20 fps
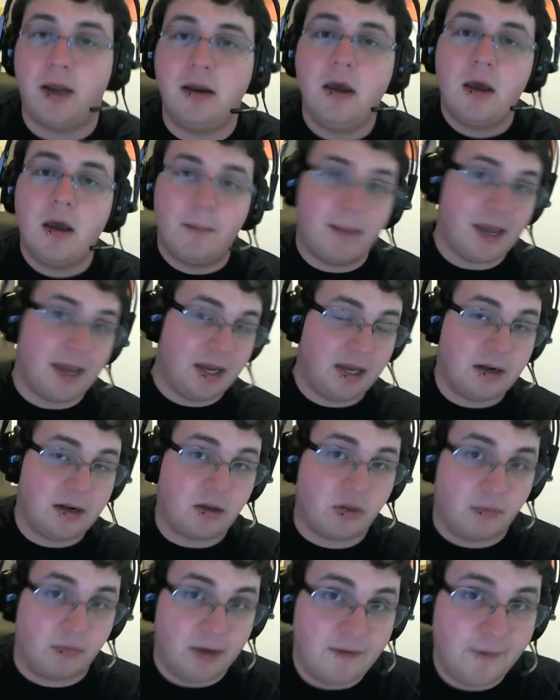making it a
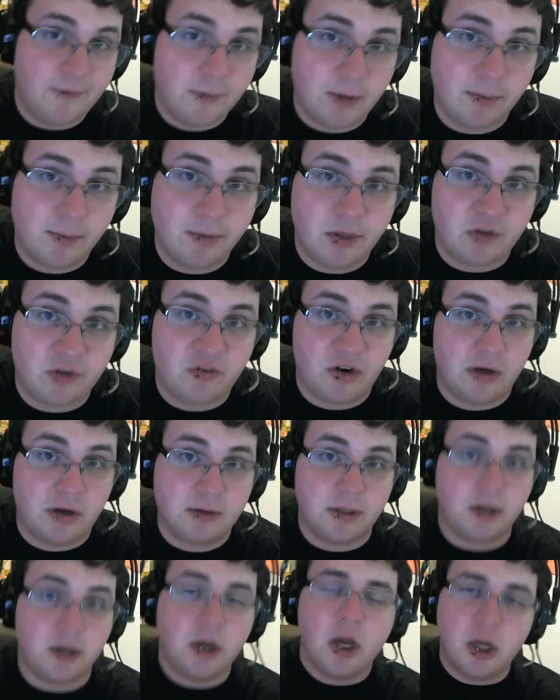3v1 with a
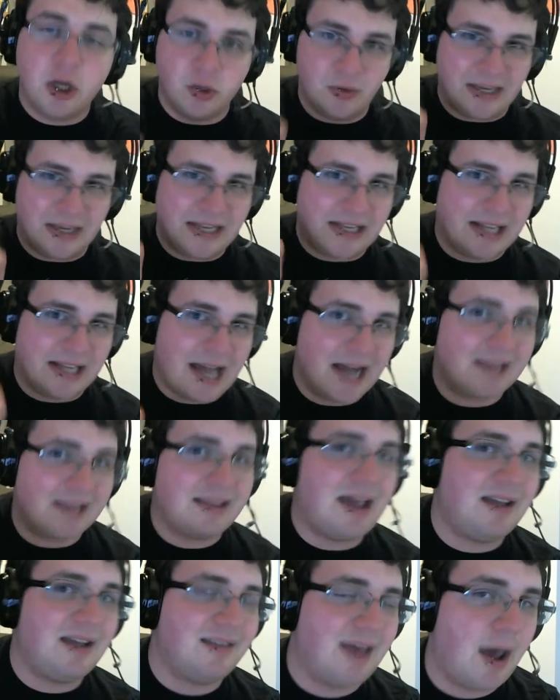jungler, you can knock
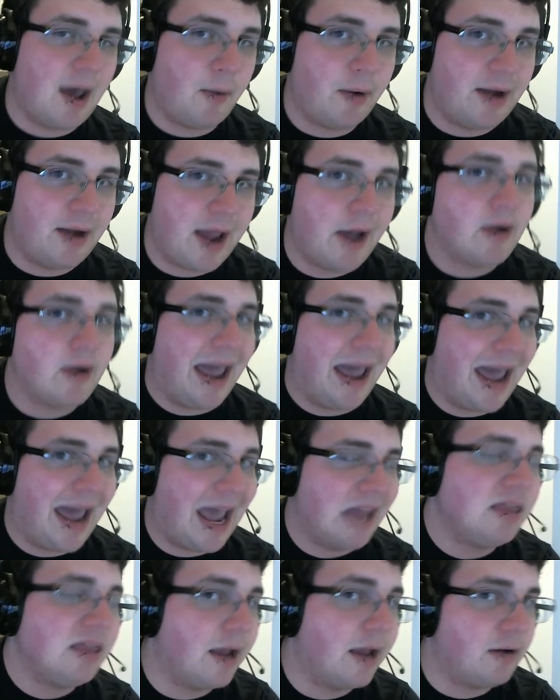that tower down
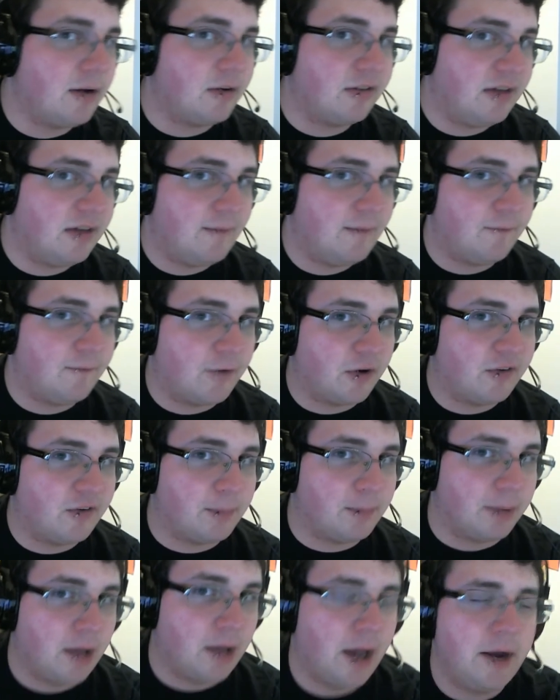and net your team first
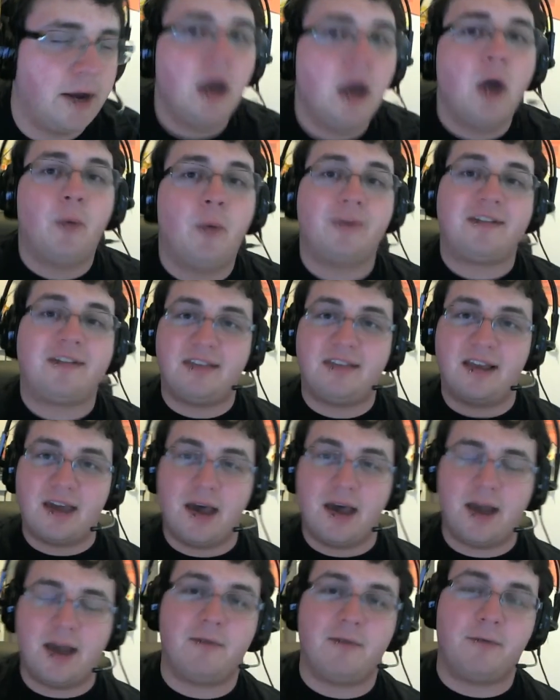blood, which is the
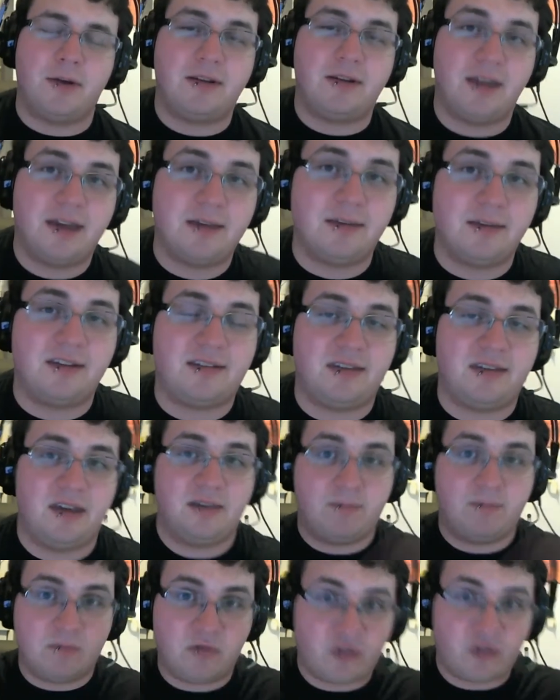kind of ridiculously
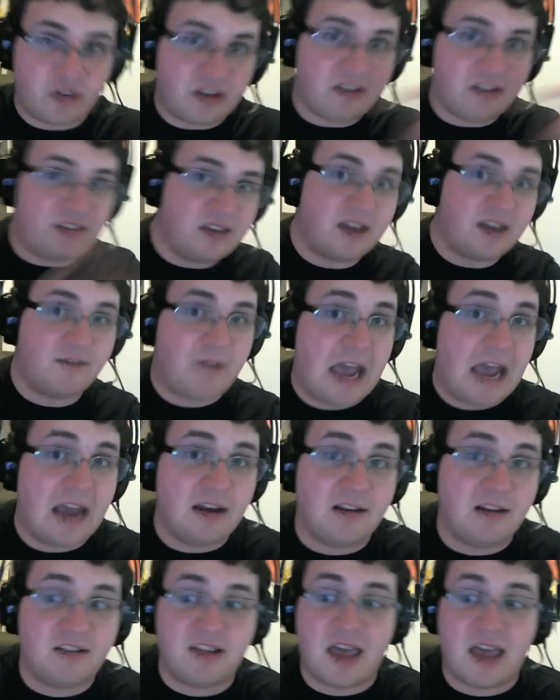cheesy
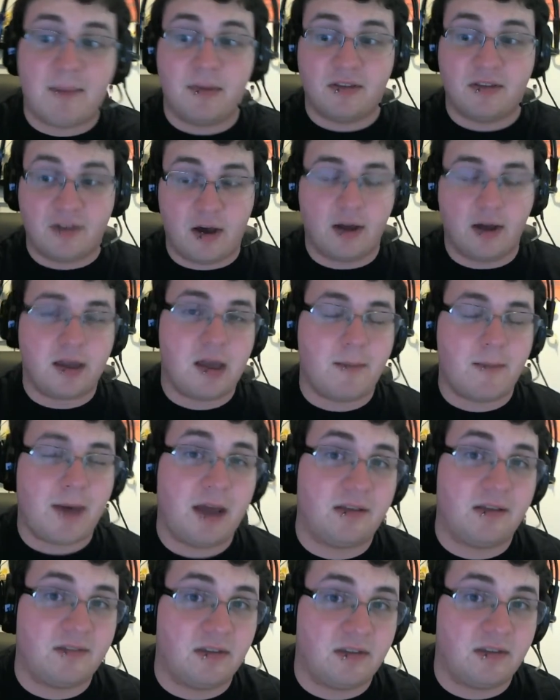advantage that I've been talking
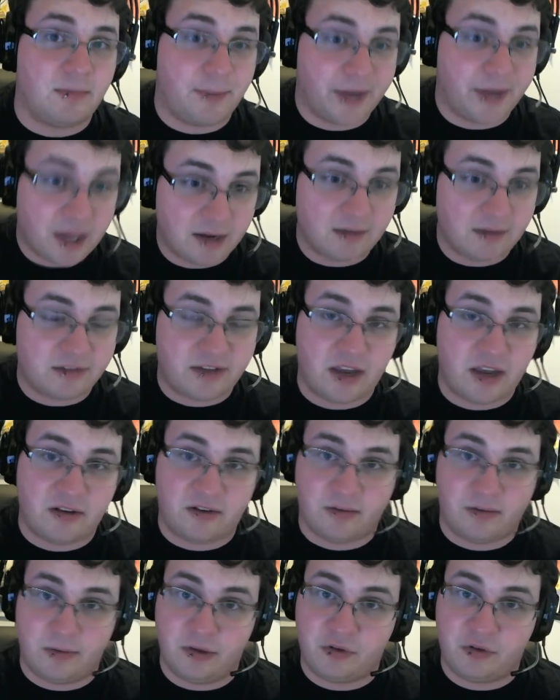about since the beginning stages
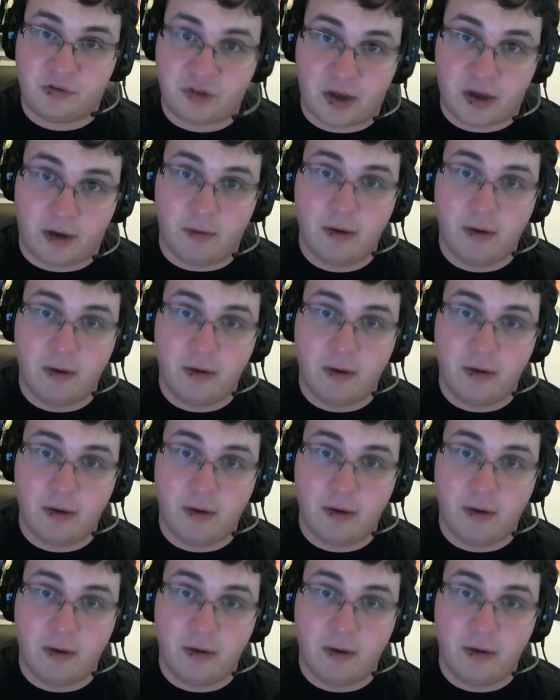of this show.